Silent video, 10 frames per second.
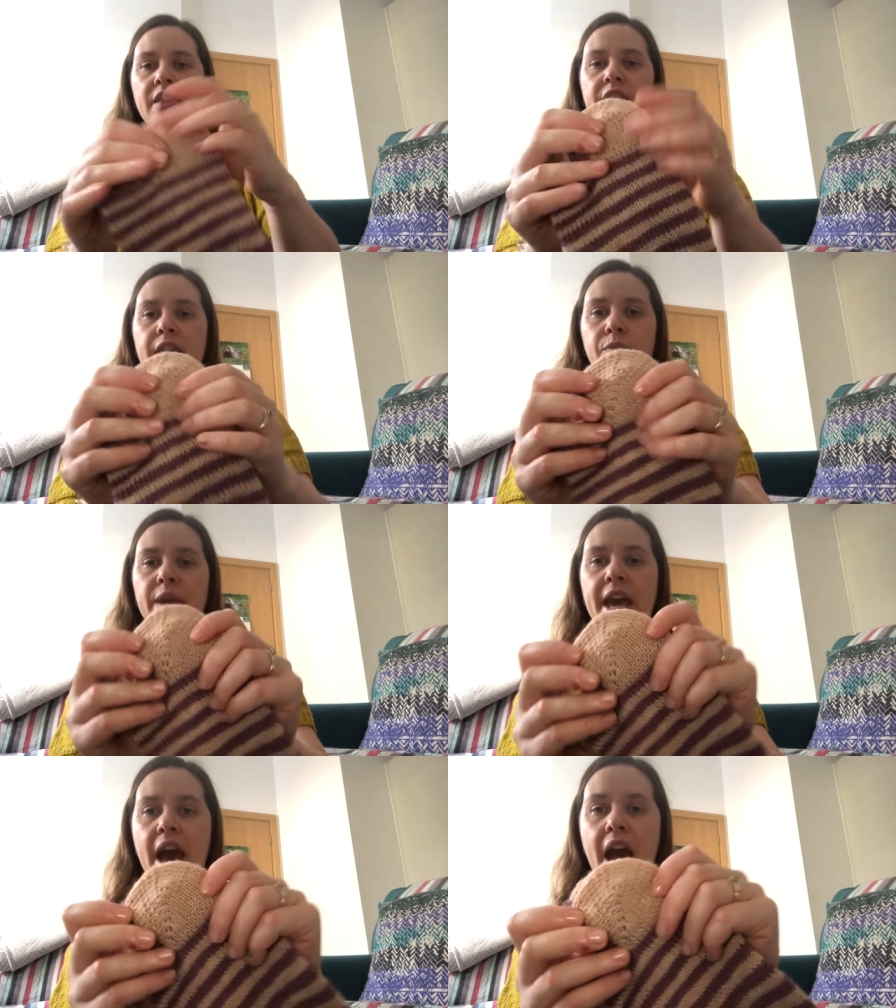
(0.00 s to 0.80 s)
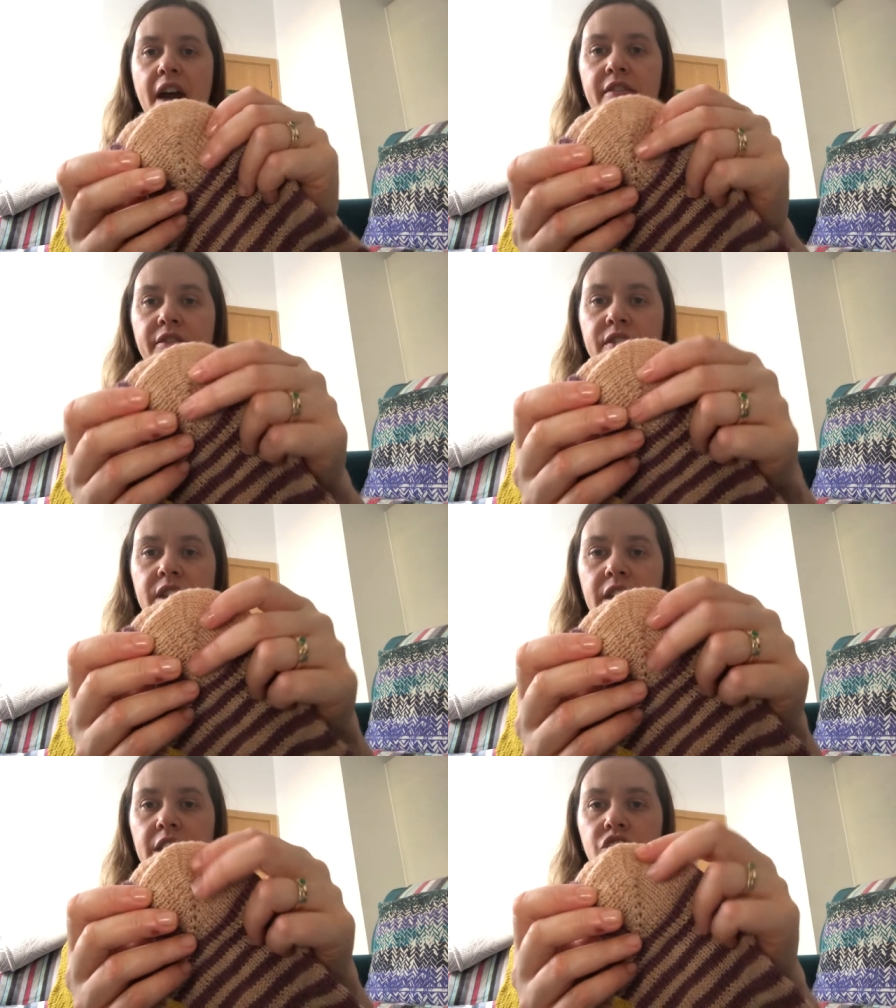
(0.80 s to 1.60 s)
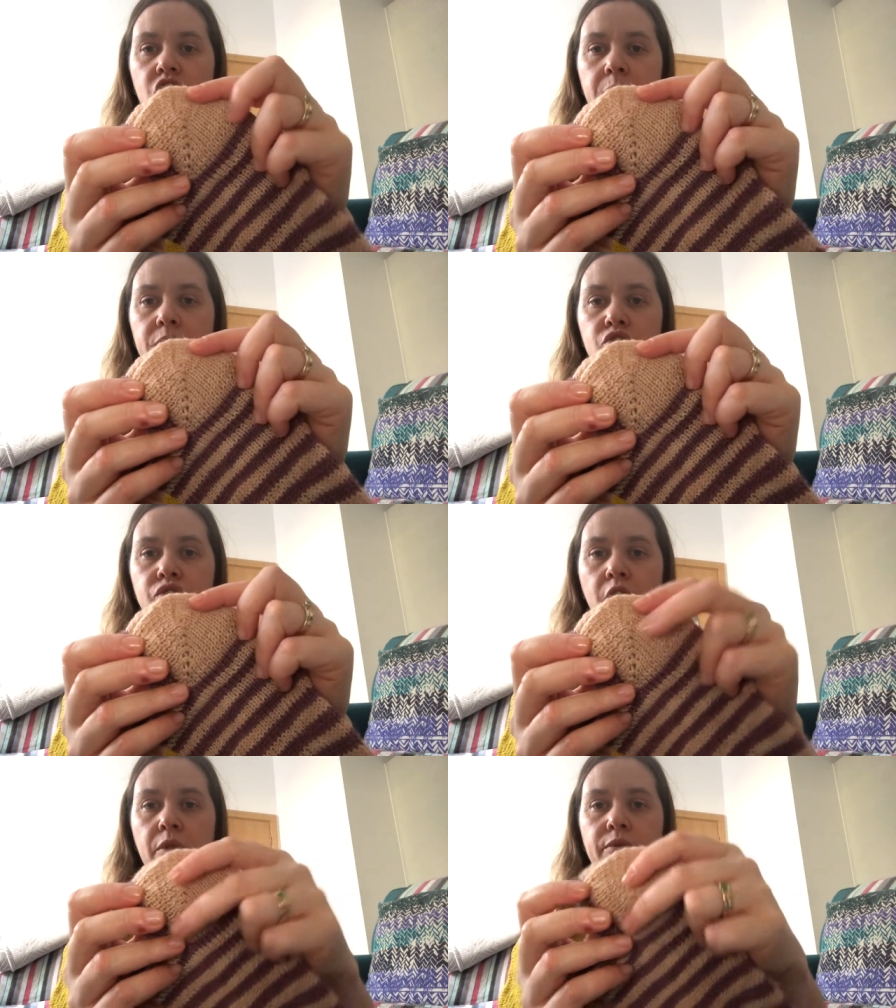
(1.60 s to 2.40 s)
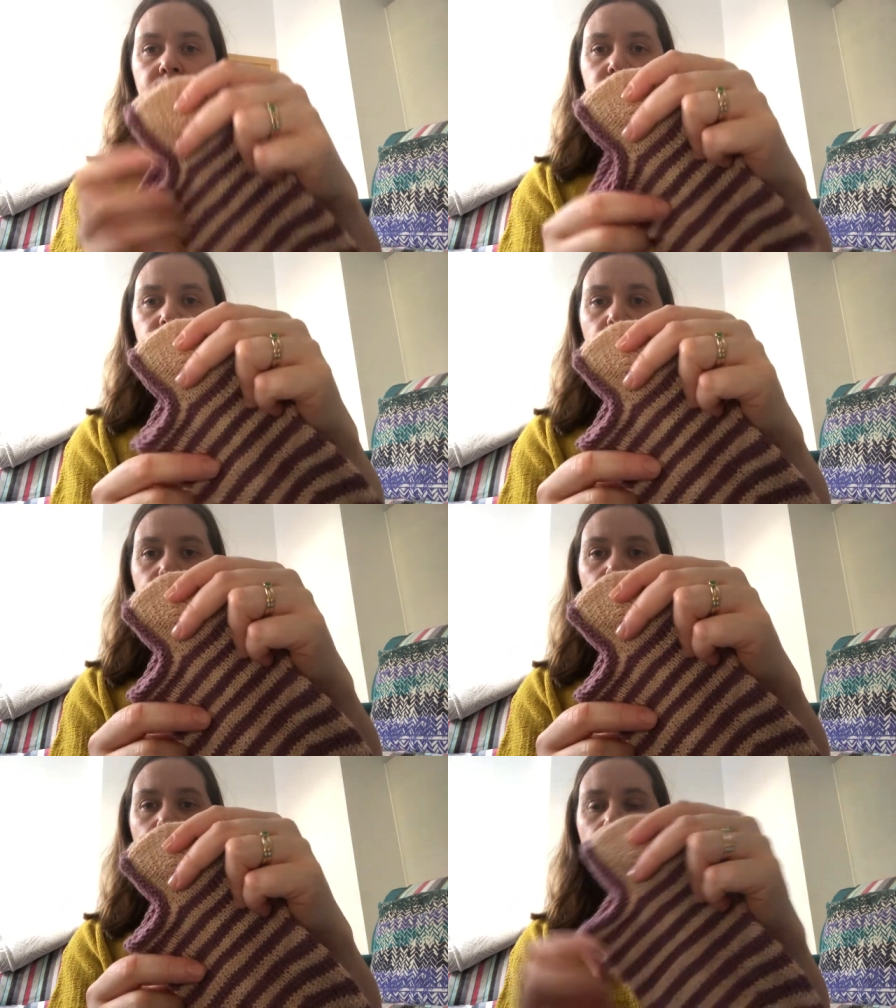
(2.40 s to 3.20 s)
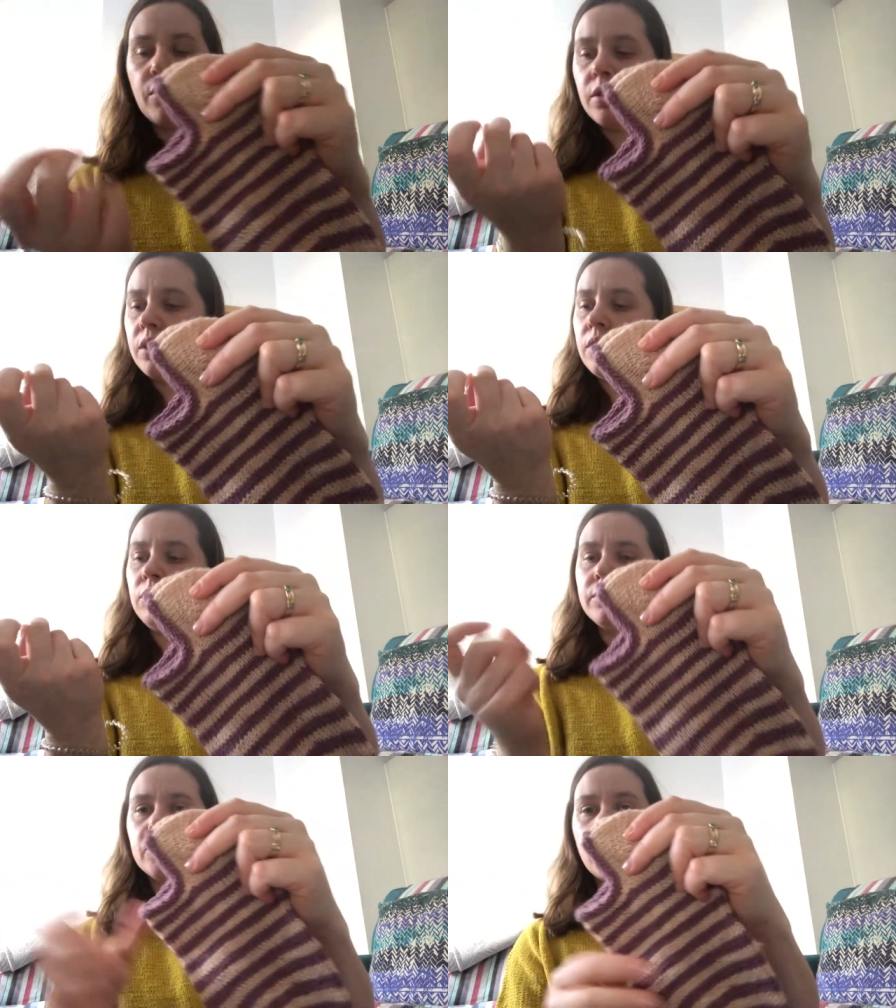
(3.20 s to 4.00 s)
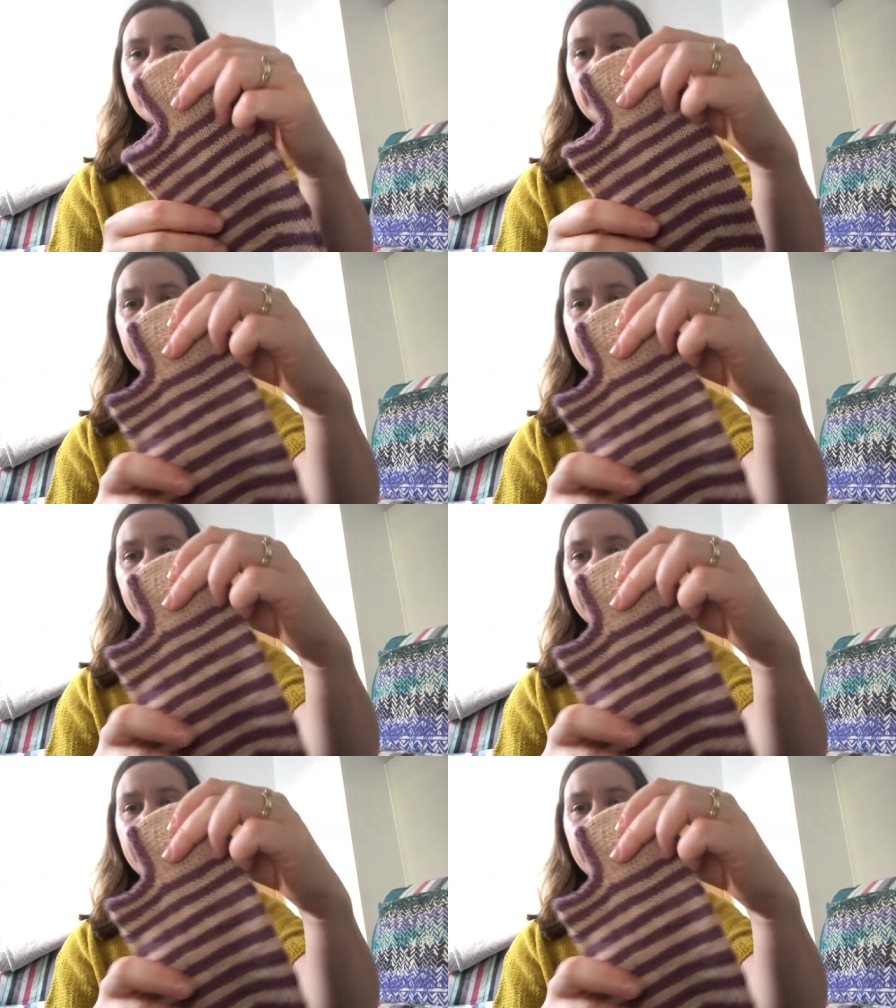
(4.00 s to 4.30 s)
Then we have the German short row oops, sorry about